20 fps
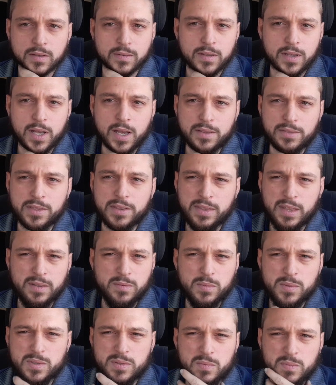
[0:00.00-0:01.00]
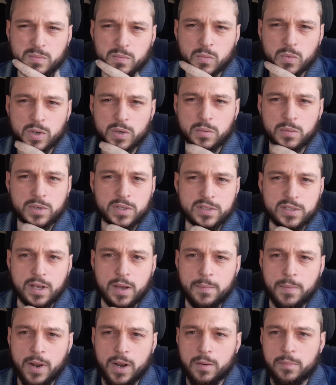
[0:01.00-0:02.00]
I think that was what it was.
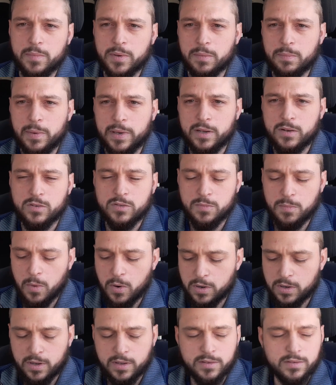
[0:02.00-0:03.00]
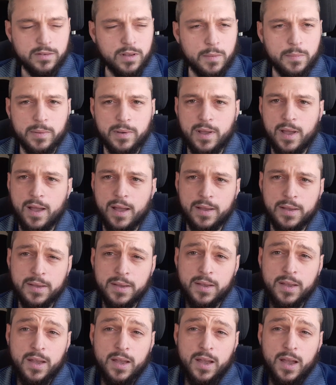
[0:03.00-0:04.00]
I'm not a big Maker's Mark type of guy.
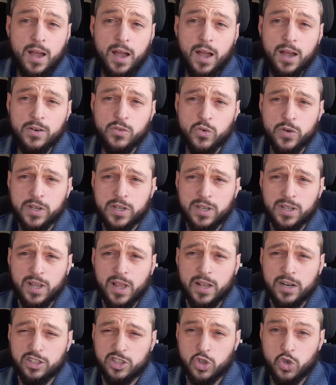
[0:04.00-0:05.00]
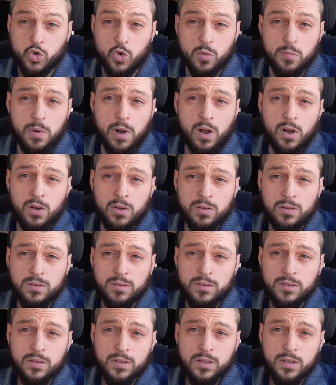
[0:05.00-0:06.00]
I drink a lot of Screwball.
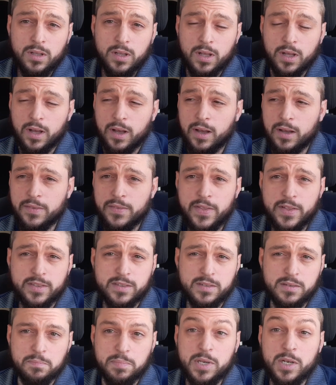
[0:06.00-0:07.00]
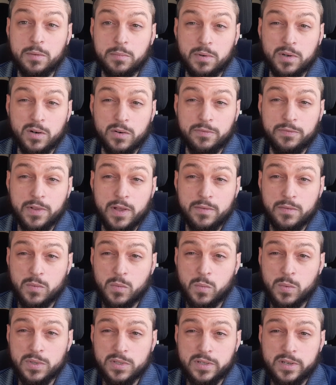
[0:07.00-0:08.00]
That's a peanut butter flavored
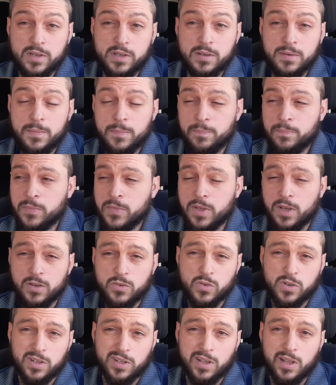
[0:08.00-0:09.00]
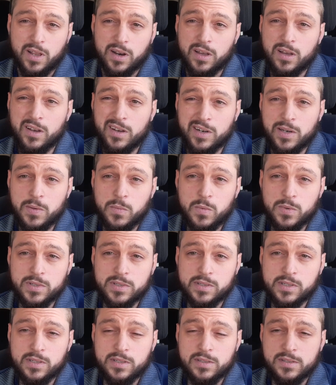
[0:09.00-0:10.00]
whiskey. I drink a lot of honey
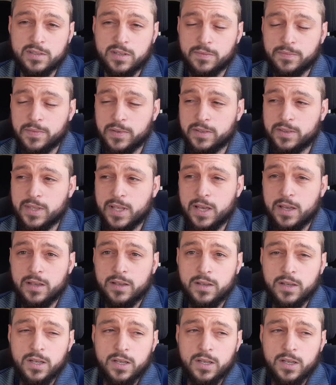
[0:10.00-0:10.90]
whiskey, stuff like that.